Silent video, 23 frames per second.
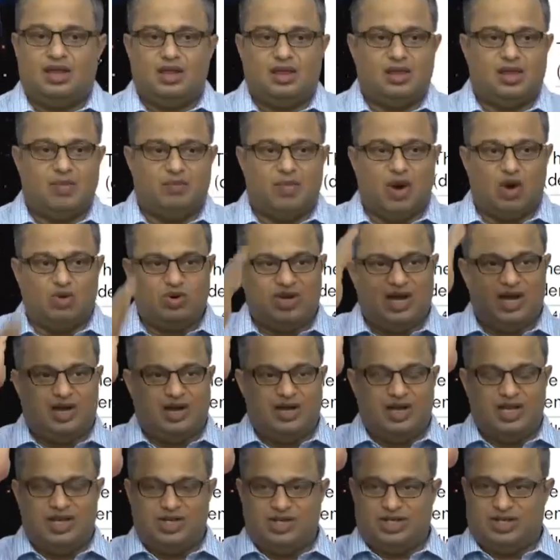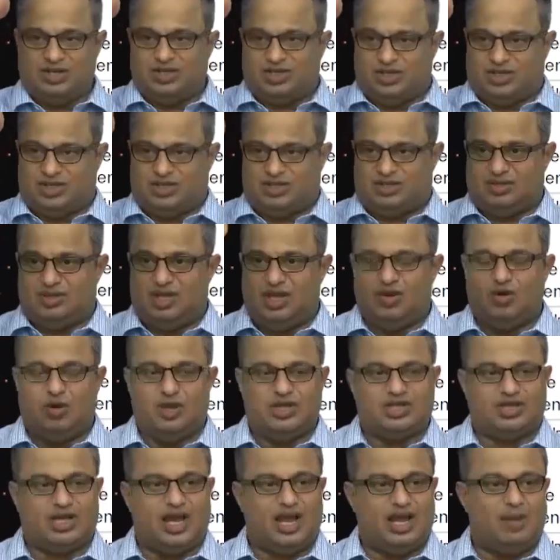The boundary condition is, it
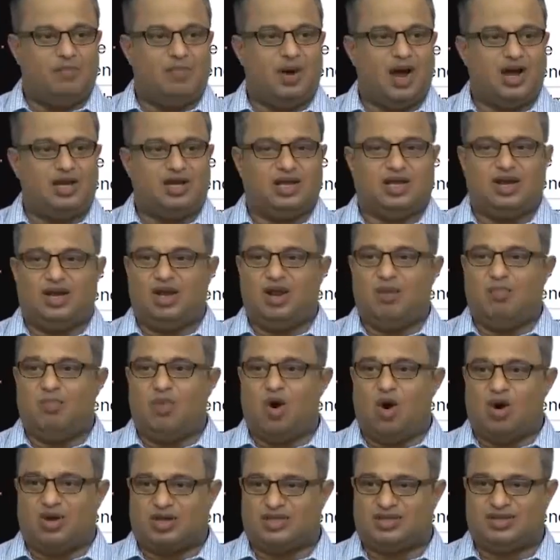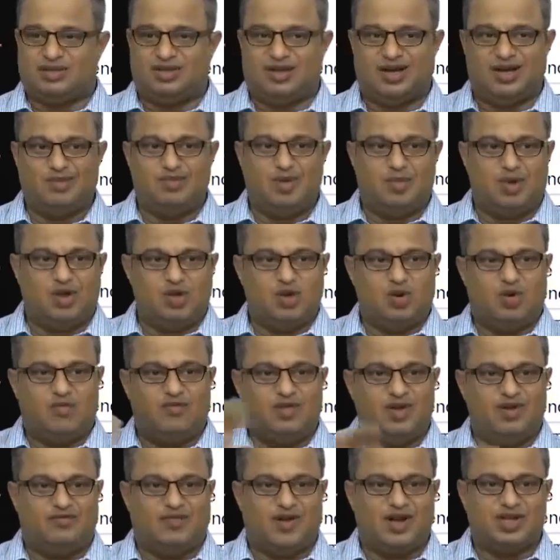is like a particle in a box. Remember, your
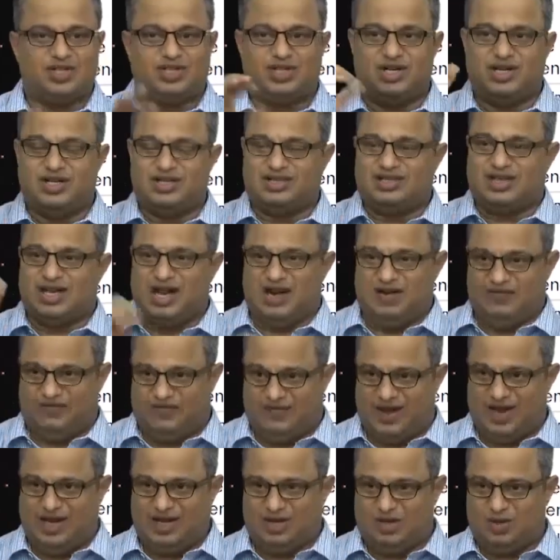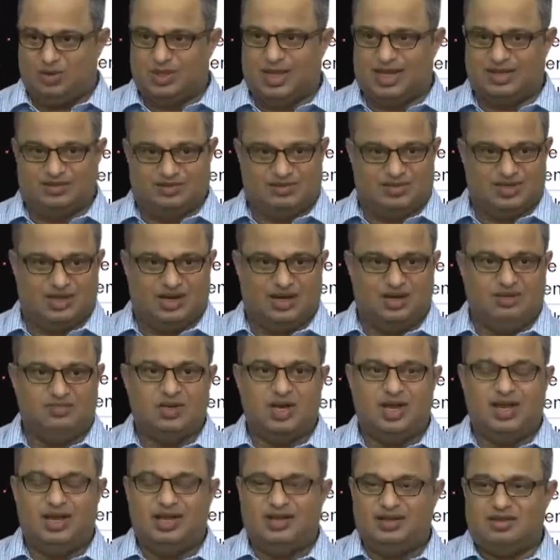wave function is confined to that side,
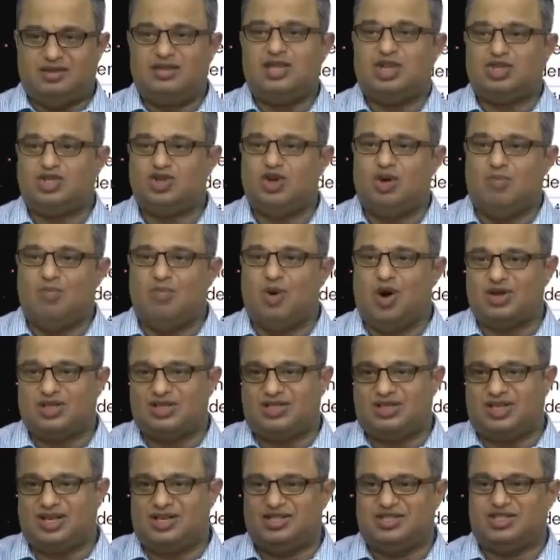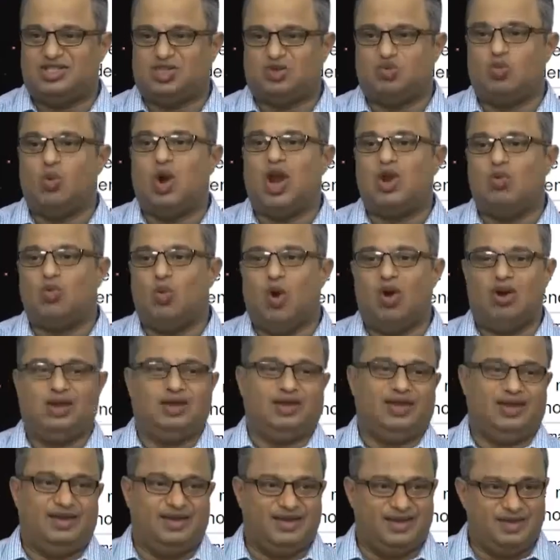there is no box, there is just one wall
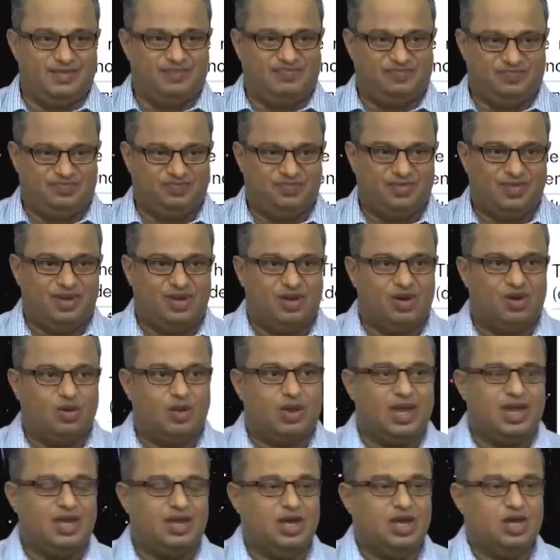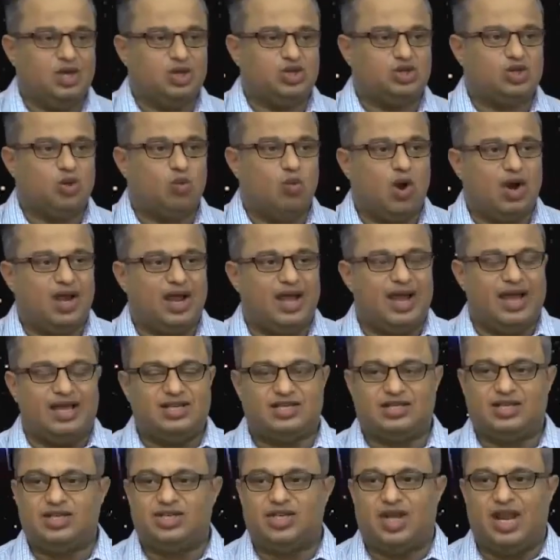here. Okay. So, what
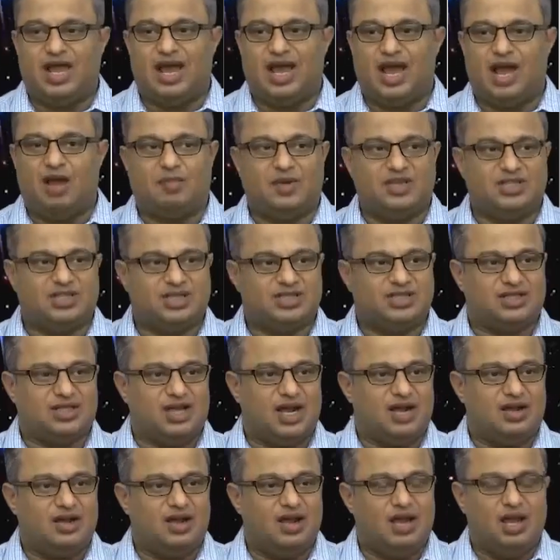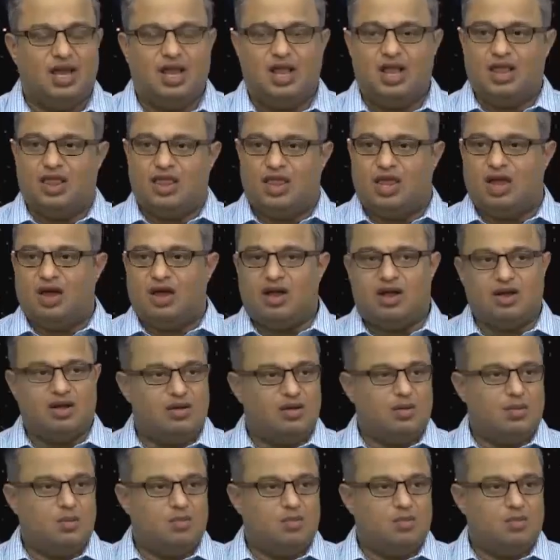essentially happens is that the